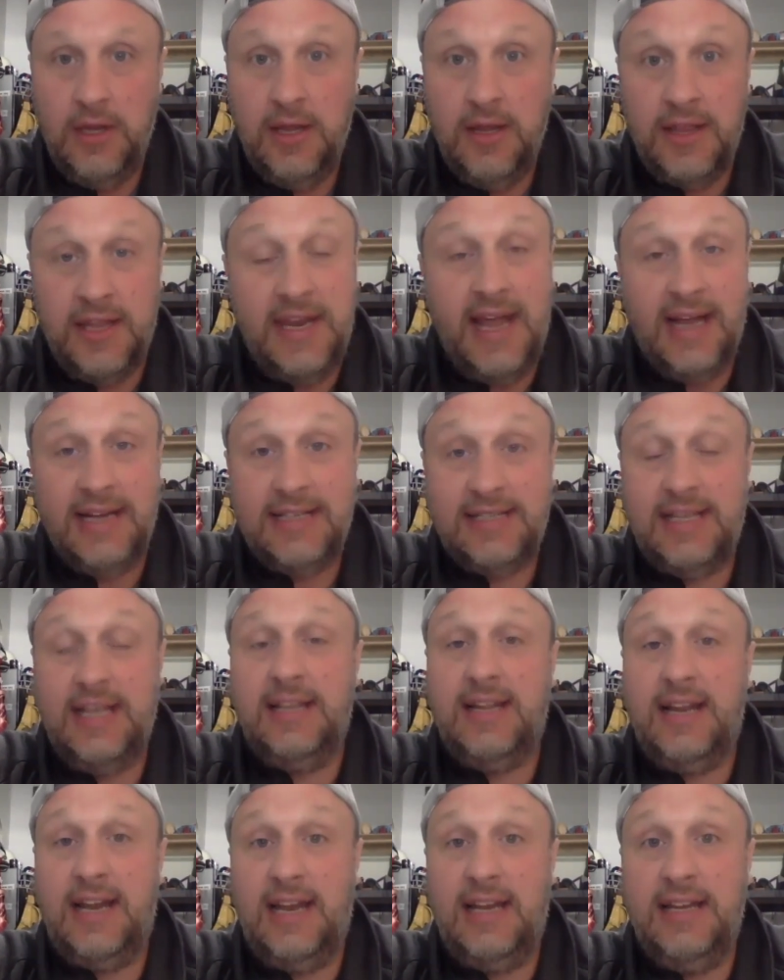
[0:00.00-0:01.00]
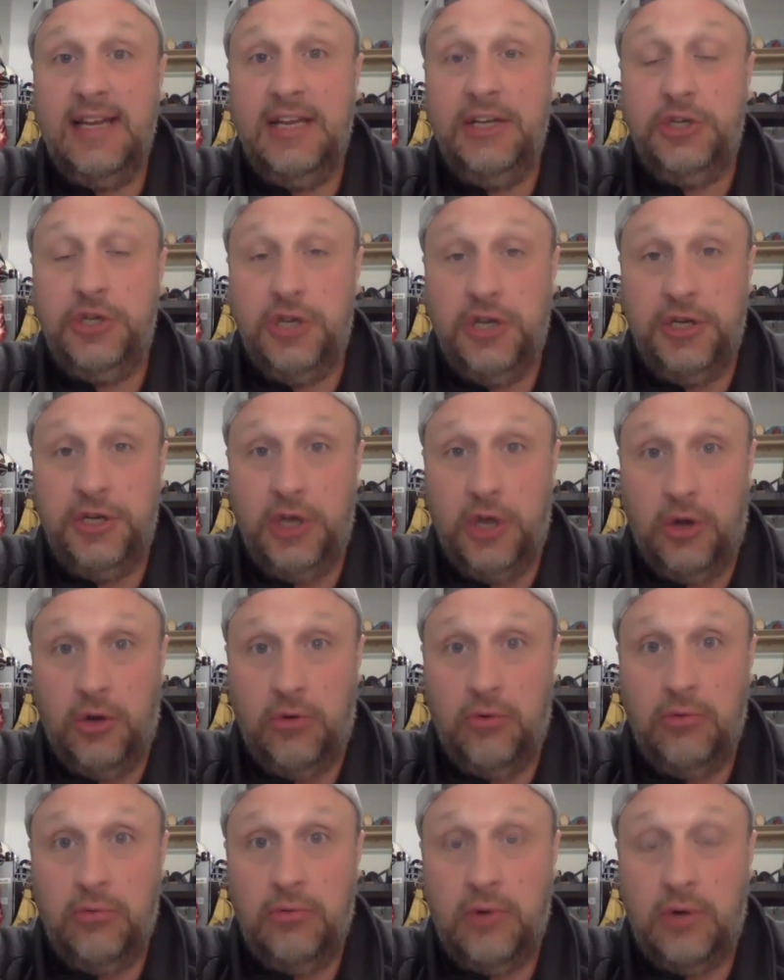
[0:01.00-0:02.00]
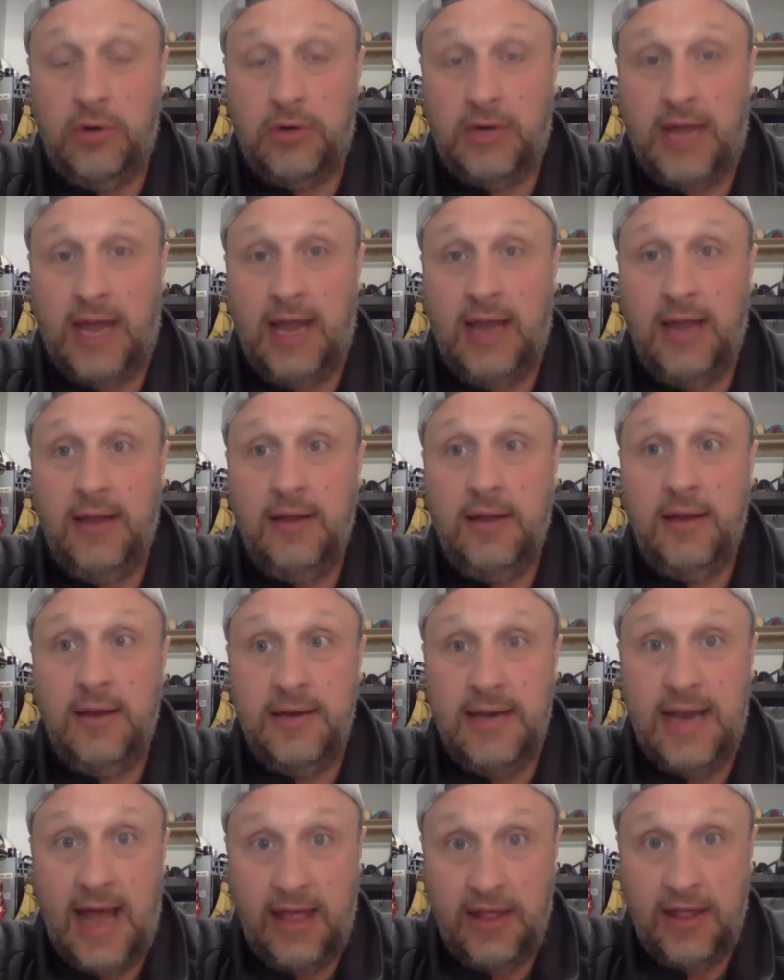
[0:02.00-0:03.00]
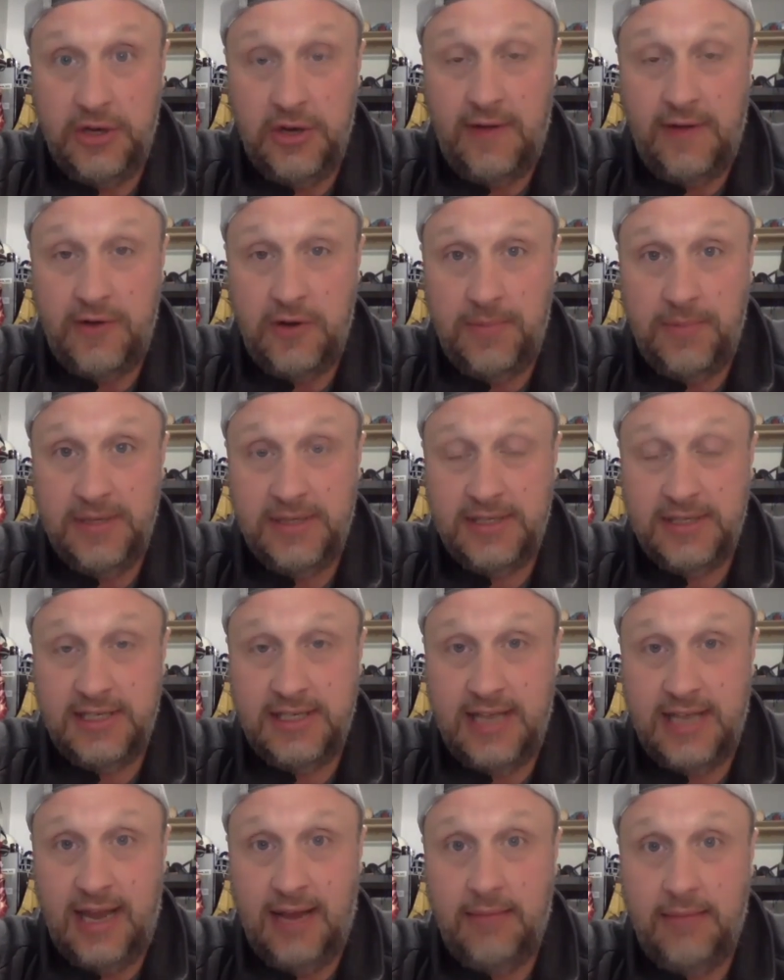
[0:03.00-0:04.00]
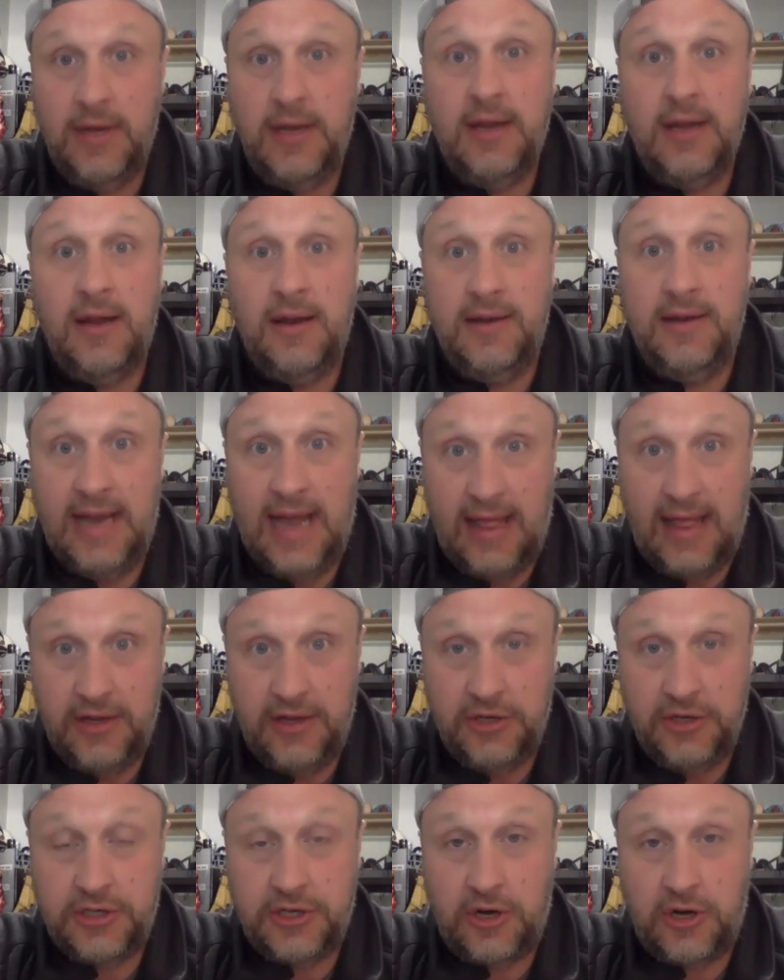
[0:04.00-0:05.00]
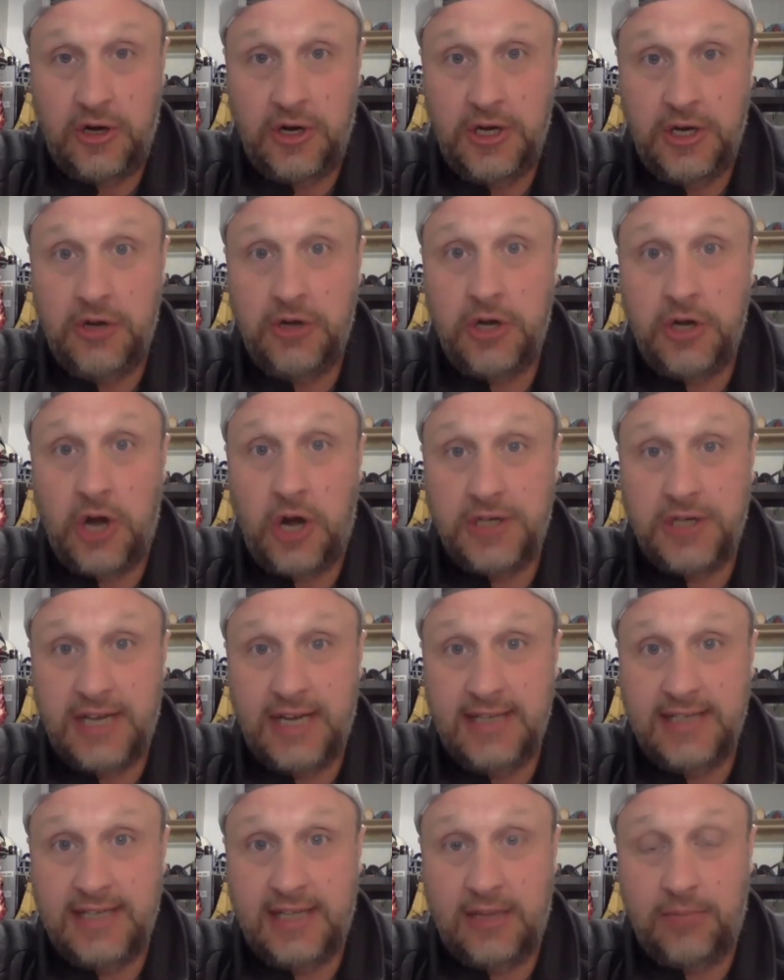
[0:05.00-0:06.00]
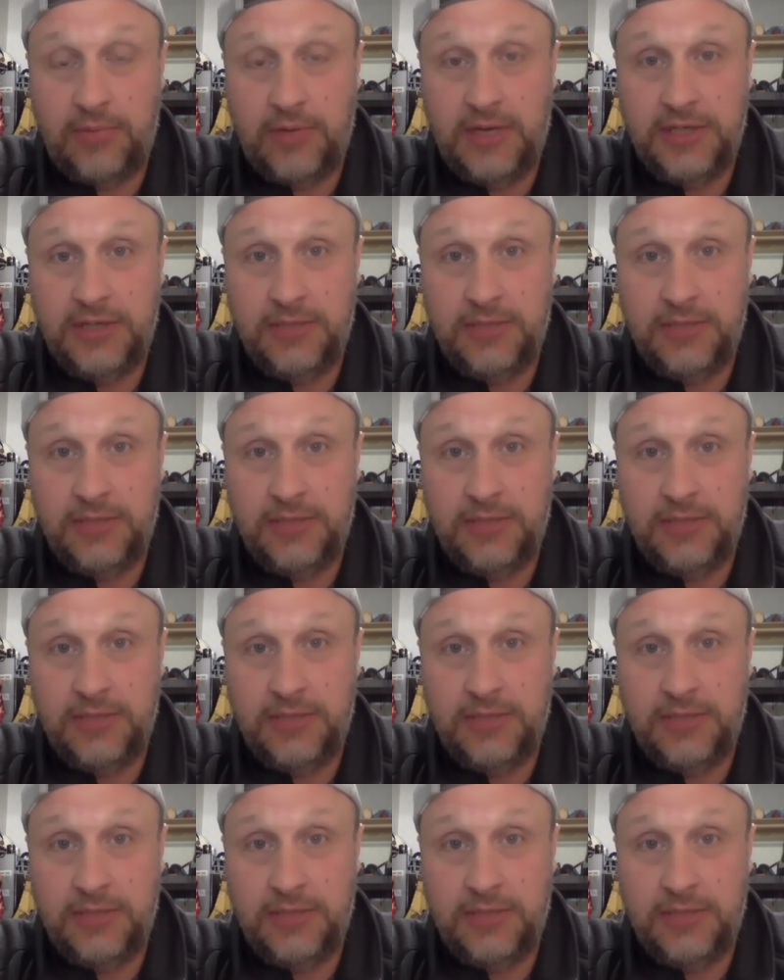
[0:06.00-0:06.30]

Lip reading: The next thing that I need you to do, okay, now that you have your business name, now that you're starting your yard sign celebration